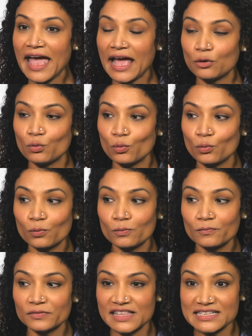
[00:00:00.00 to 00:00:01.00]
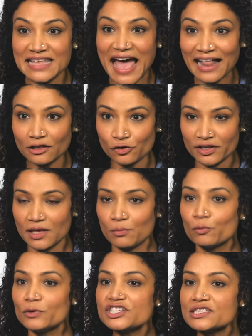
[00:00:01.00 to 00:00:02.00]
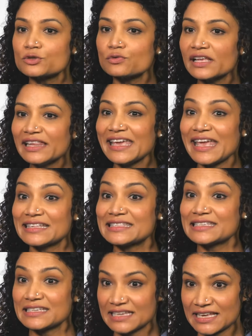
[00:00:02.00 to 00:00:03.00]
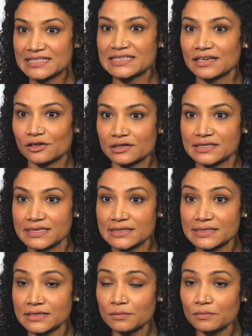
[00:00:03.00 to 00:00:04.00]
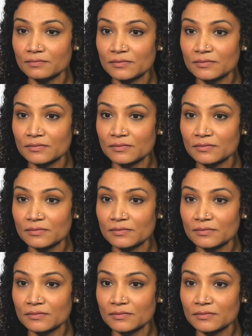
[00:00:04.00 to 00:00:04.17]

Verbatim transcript: And this algorithm, which is really a statistical system,